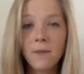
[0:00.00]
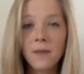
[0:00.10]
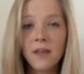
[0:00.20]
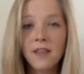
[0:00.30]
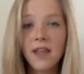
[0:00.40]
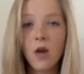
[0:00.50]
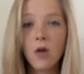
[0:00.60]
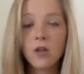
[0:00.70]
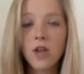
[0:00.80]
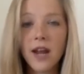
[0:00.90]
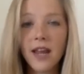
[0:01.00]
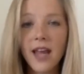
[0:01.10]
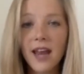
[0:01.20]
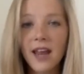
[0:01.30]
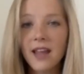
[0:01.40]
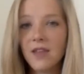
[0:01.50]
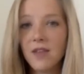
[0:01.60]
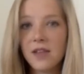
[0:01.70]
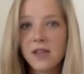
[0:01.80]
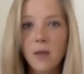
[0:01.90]
They go to try to get it and they
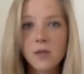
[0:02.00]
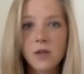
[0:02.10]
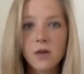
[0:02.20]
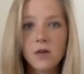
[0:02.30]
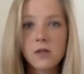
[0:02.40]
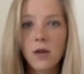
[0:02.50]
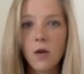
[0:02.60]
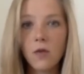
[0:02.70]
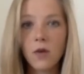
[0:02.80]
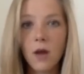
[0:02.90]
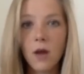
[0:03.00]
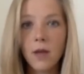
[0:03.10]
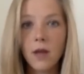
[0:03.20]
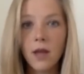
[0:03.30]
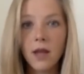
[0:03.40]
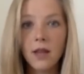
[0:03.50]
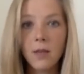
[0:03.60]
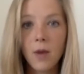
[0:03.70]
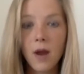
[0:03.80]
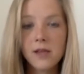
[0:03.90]
face obstacles and they overcome it. And in the
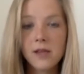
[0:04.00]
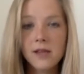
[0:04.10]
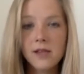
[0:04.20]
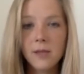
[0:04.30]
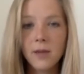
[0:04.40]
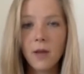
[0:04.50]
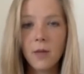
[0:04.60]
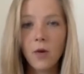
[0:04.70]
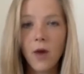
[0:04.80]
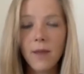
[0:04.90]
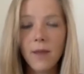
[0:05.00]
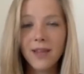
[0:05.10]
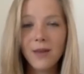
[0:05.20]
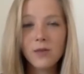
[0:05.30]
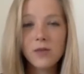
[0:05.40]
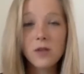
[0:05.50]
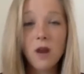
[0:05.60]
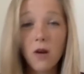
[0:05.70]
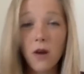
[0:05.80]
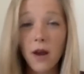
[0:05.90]
process, they become great, but they don't
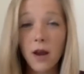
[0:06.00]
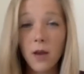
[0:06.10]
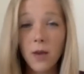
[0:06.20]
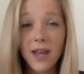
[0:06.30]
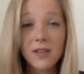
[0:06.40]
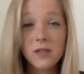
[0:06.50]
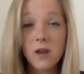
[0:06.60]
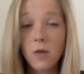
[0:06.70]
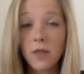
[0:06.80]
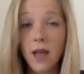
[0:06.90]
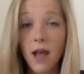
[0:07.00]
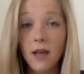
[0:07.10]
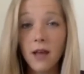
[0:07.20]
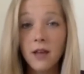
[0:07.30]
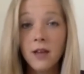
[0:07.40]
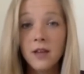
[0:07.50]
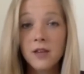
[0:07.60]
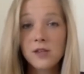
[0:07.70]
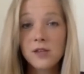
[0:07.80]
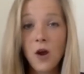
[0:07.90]
start great. We can't start with that.
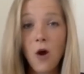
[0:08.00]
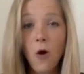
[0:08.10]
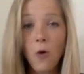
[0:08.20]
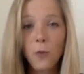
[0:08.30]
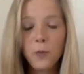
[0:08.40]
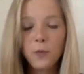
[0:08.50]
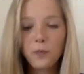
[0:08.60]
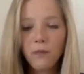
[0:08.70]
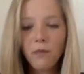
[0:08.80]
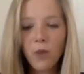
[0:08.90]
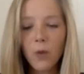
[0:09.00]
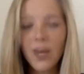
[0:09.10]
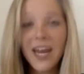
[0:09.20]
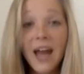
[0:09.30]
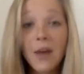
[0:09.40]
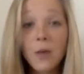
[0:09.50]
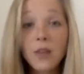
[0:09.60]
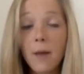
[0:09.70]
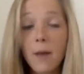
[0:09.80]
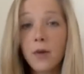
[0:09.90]
So we can end with
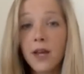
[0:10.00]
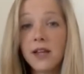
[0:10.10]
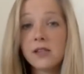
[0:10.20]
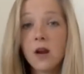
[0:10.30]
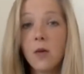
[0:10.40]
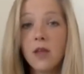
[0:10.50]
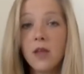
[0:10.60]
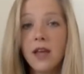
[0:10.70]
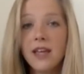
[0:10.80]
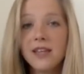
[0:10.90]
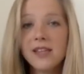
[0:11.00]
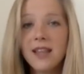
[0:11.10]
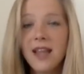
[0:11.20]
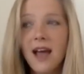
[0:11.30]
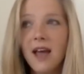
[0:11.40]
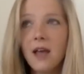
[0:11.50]
that, but we can't start with it. He said that